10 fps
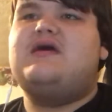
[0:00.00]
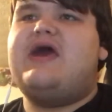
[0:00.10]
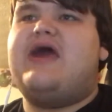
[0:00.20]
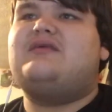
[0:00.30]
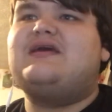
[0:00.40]

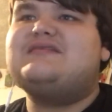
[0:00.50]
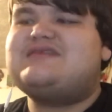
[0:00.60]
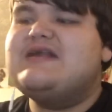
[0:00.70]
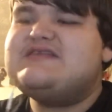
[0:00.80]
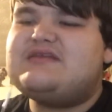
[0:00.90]
And the
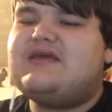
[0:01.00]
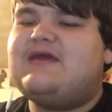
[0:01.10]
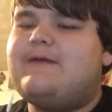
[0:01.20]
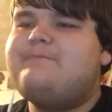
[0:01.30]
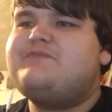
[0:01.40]

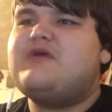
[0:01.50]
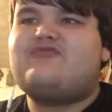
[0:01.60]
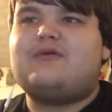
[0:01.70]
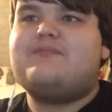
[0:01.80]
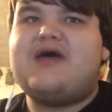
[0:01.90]
intensity
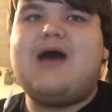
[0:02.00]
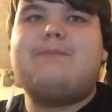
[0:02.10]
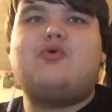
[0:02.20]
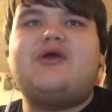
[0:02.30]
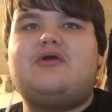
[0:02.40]
from that
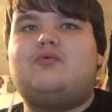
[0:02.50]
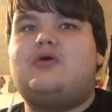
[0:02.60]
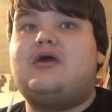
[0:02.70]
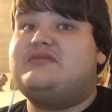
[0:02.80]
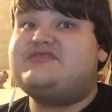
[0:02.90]
point,
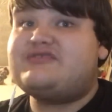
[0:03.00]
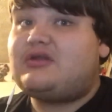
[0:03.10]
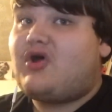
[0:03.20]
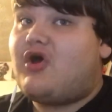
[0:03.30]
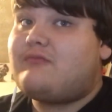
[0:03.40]
and this is a
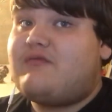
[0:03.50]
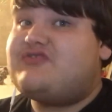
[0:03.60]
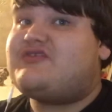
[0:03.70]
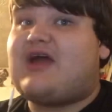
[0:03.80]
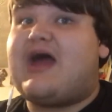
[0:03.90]
long movie.
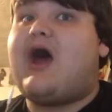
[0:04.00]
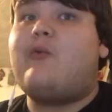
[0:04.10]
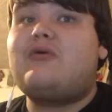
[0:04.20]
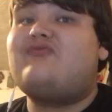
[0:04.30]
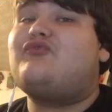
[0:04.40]
This is 1
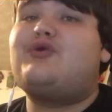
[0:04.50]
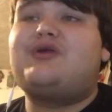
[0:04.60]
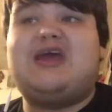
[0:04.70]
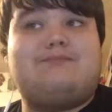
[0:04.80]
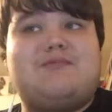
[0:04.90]
hour and
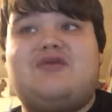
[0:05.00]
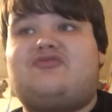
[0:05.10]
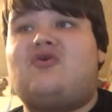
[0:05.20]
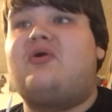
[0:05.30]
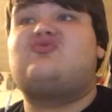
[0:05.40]
48
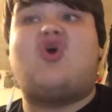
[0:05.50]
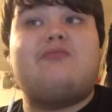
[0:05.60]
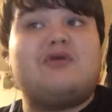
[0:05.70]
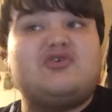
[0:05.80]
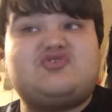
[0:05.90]
minutes long. It's
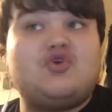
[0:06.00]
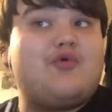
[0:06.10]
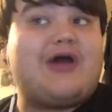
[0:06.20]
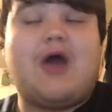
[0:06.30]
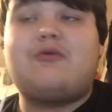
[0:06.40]
almost
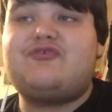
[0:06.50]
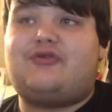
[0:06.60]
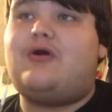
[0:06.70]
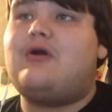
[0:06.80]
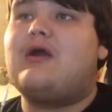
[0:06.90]
2 hours
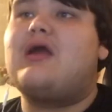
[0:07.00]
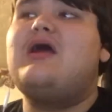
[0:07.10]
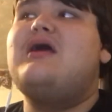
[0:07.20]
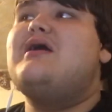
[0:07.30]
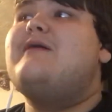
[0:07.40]
long.
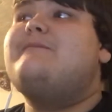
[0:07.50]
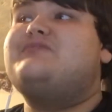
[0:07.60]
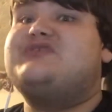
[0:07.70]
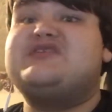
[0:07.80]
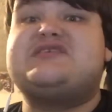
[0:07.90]

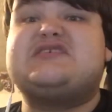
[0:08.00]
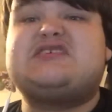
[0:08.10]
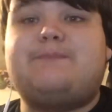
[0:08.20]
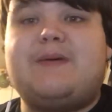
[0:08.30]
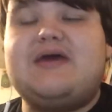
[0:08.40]
The
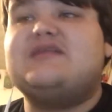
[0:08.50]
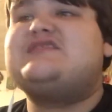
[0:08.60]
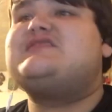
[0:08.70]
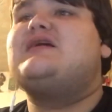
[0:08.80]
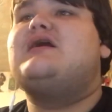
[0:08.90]

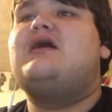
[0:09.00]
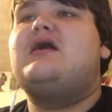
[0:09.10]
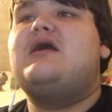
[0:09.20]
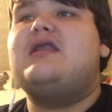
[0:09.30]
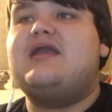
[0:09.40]
suspense
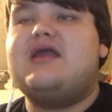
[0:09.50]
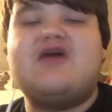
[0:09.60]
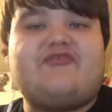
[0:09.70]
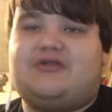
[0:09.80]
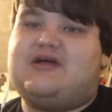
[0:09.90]

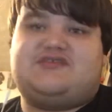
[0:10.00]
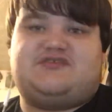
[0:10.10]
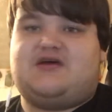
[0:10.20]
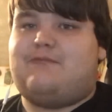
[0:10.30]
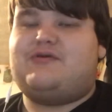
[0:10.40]
never lets
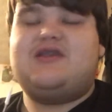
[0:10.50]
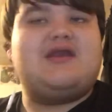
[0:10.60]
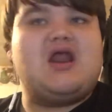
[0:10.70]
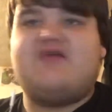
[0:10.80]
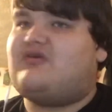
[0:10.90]
up.
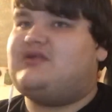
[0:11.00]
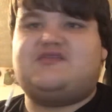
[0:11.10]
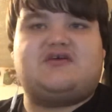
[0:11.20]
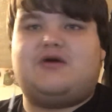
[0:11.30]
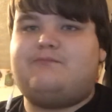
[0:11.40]
Never
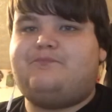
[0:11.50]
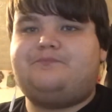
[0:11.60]
lets up.